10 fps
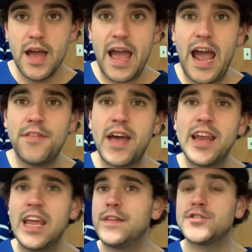And
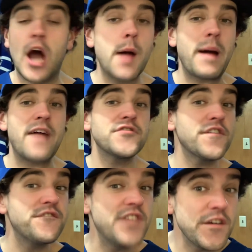then in the top half of
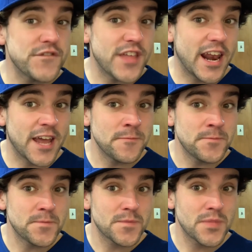the fifth inning,
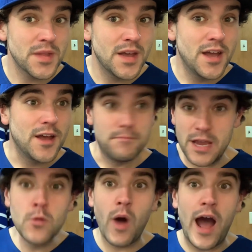
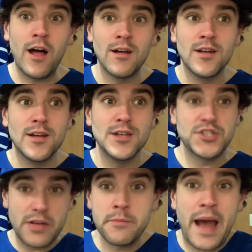meanwhile,
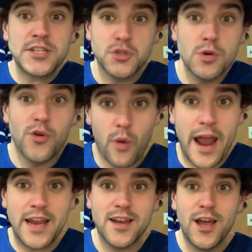Steven Matz doing
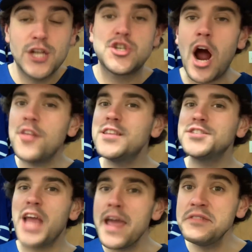great.
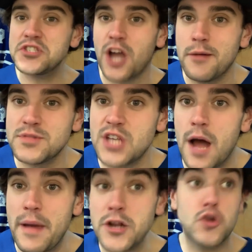Jonathan Davis comes
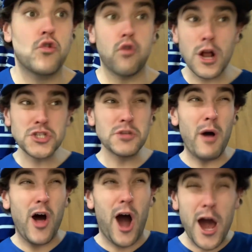up and crushes the
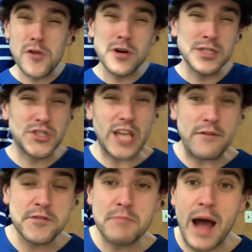ball
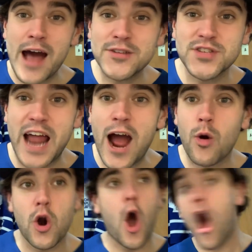107 miles an
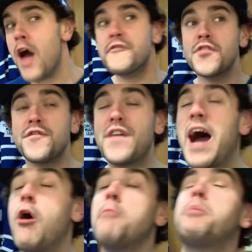hour off the
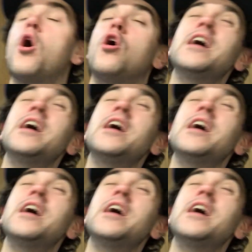foul pole.